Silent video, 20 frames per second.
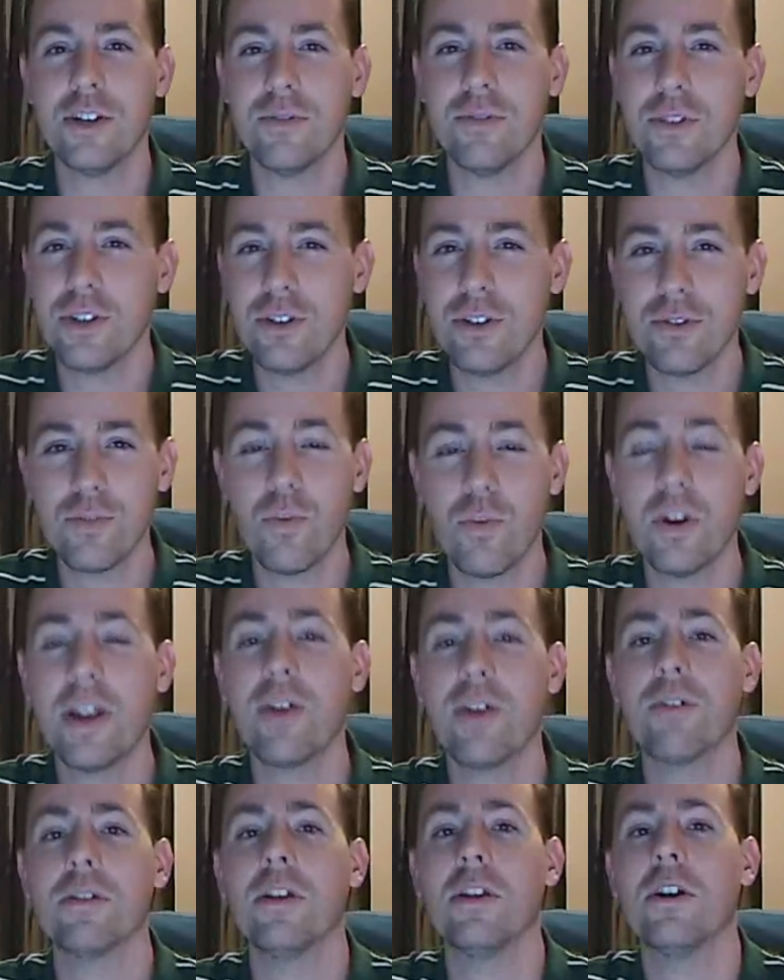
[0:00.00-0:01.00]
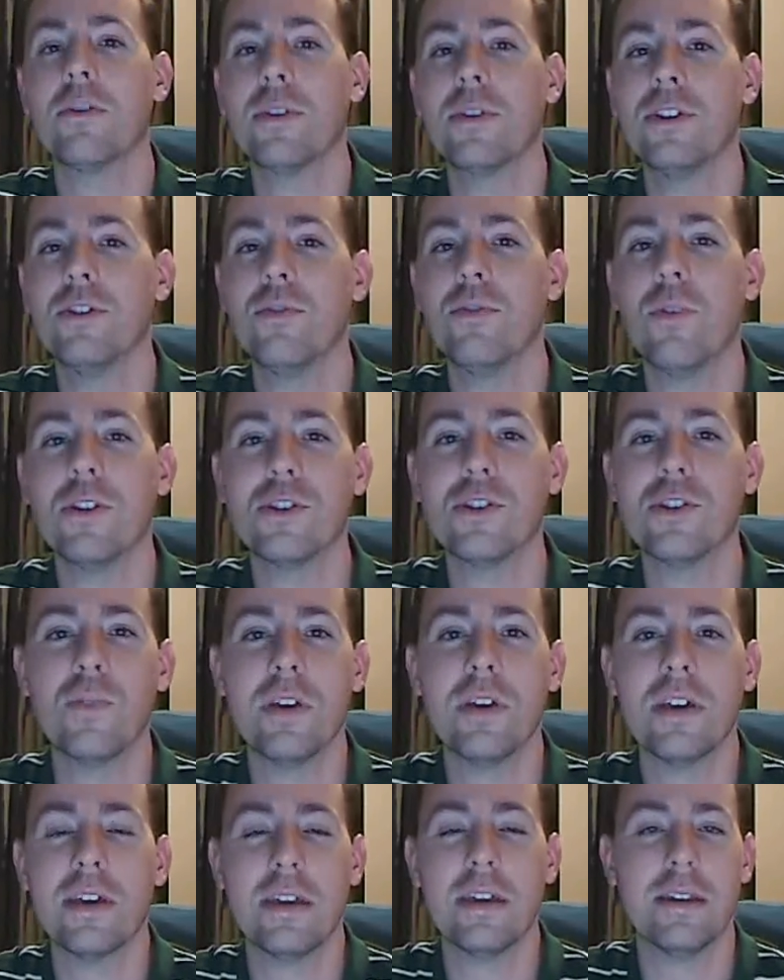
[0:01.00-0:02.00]
The show's 1 hour long. We do it once a
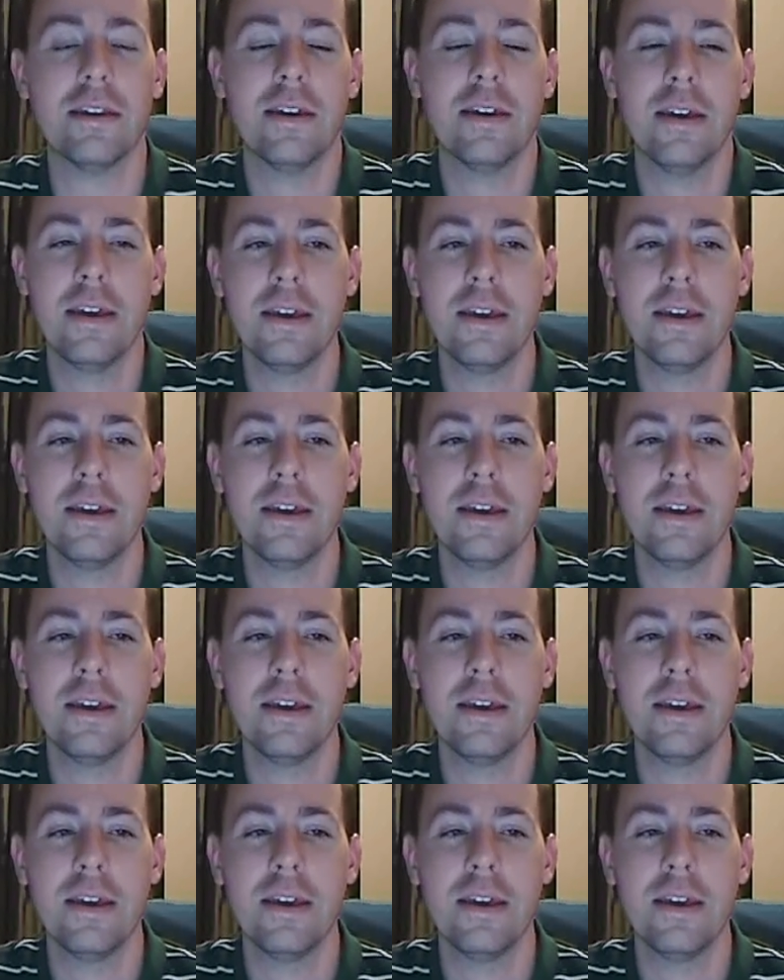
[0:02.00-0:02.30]
week, and